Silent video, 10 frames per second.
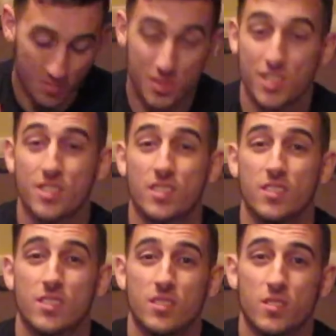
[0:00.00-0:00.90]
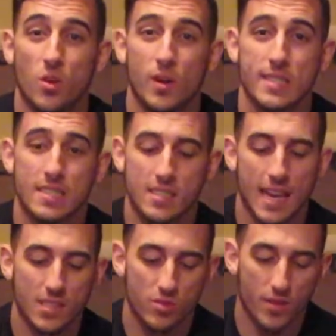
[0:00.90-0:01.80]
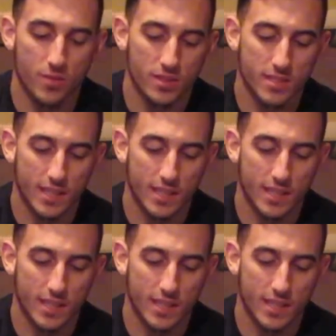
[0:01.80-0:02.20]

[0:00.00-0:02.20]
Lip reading: So as a size reference,